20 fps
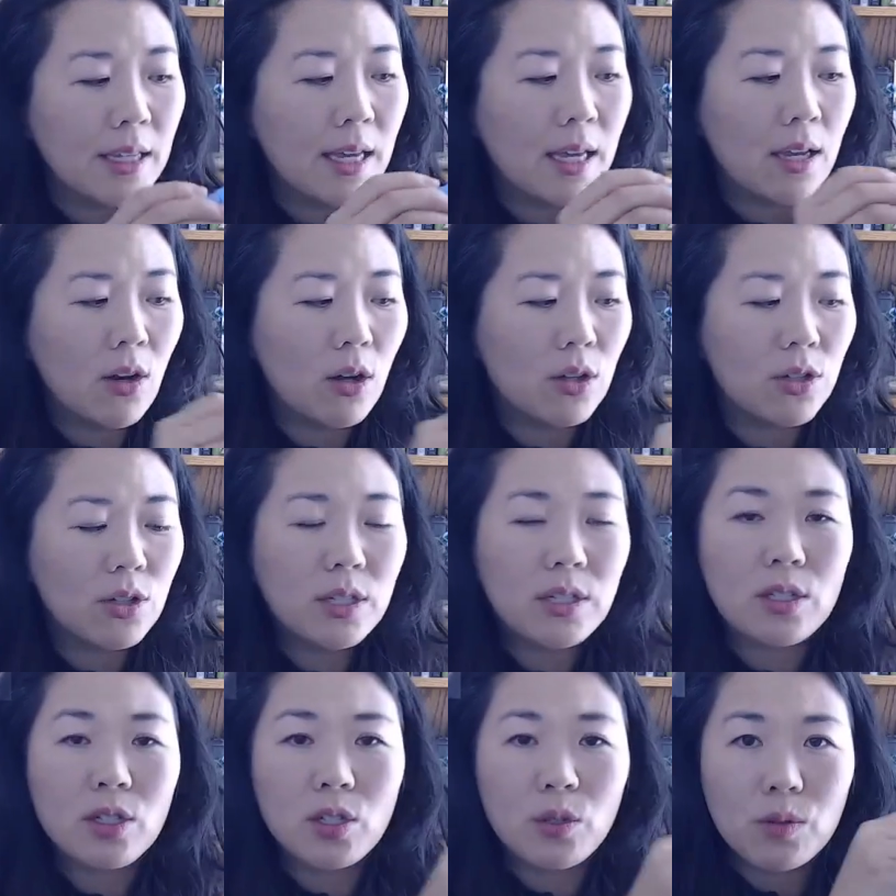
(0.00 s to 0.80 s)
and all you
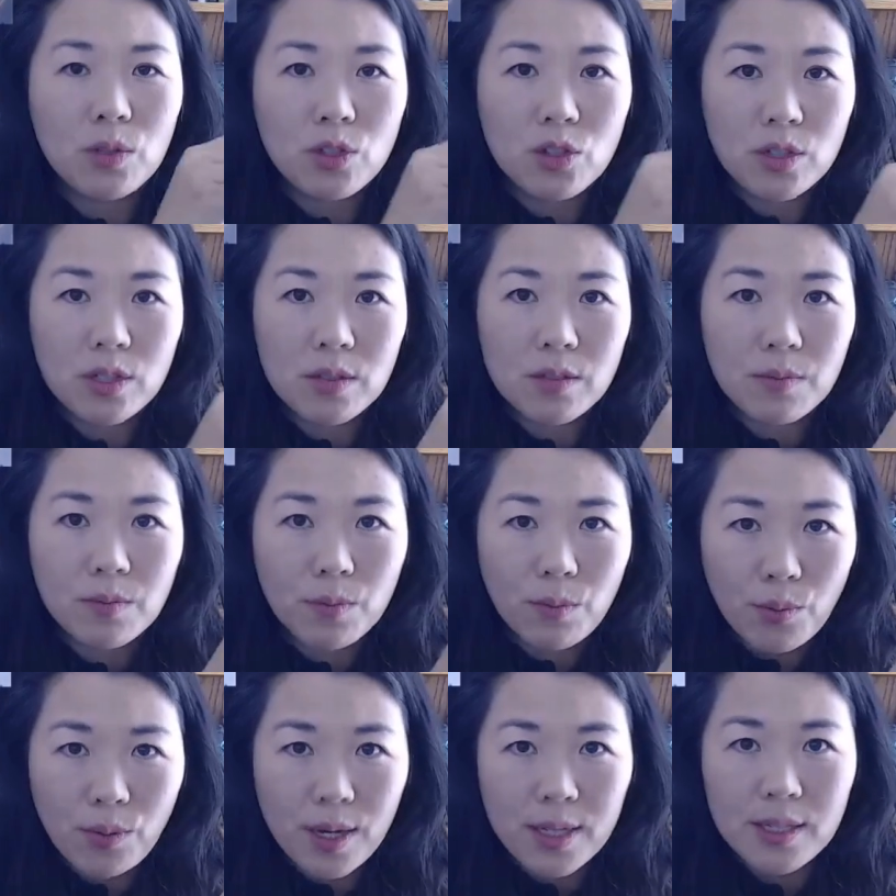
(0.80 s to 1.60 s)
need to do is just
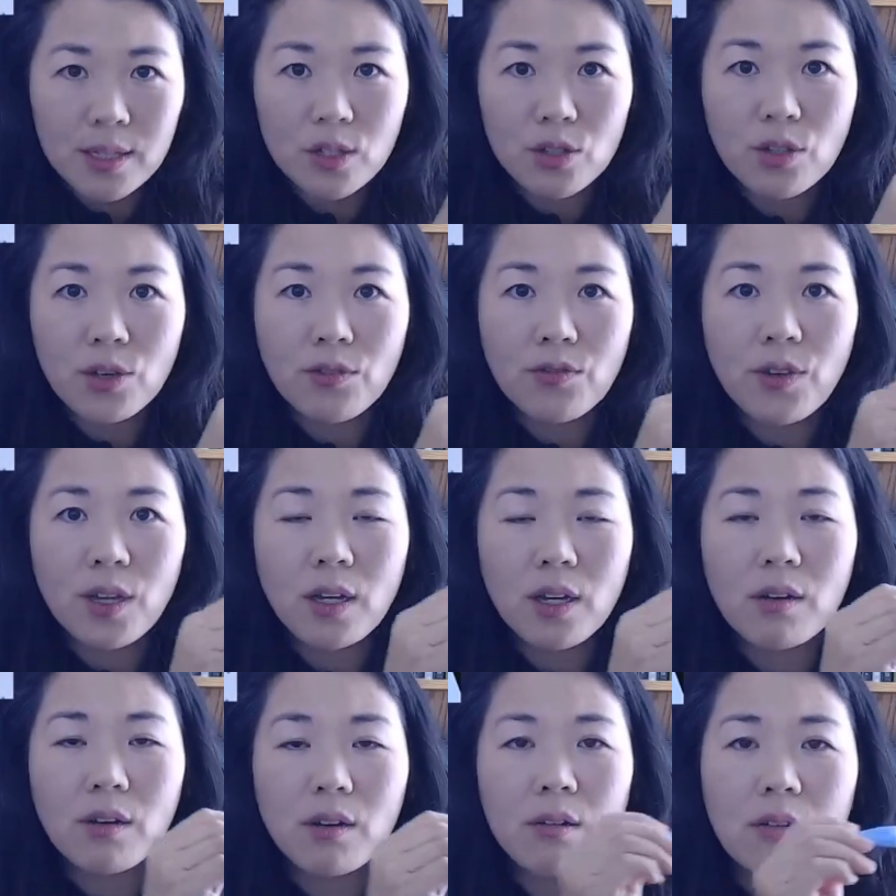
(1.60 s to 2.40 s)
press into your
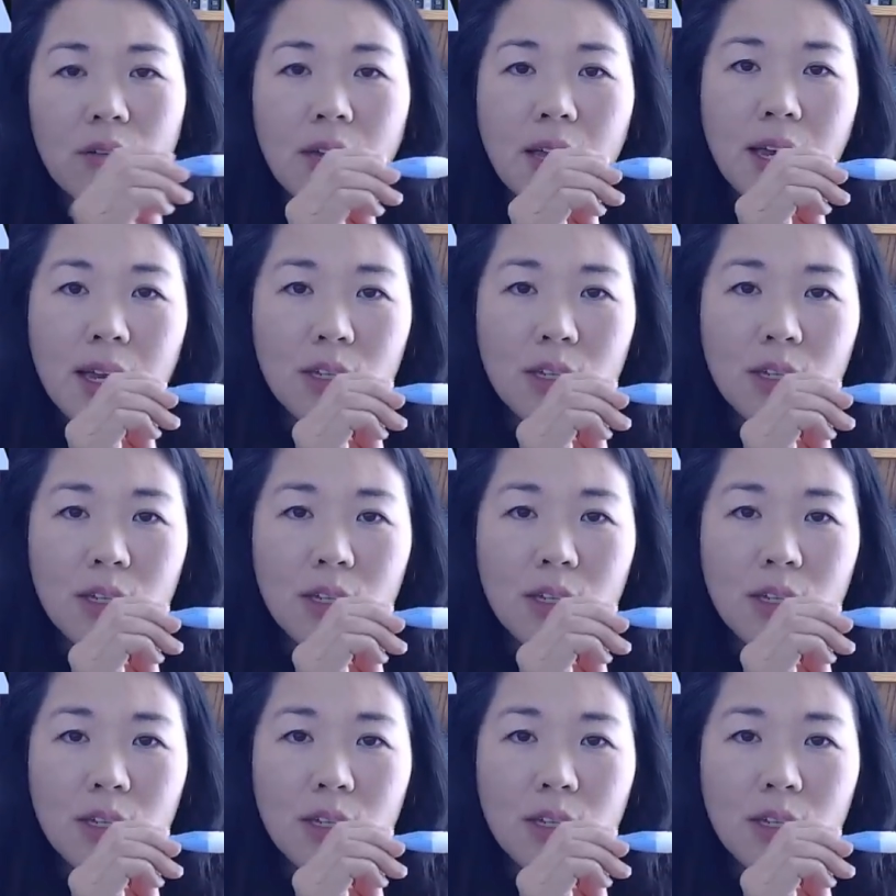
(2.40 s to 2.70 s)
finger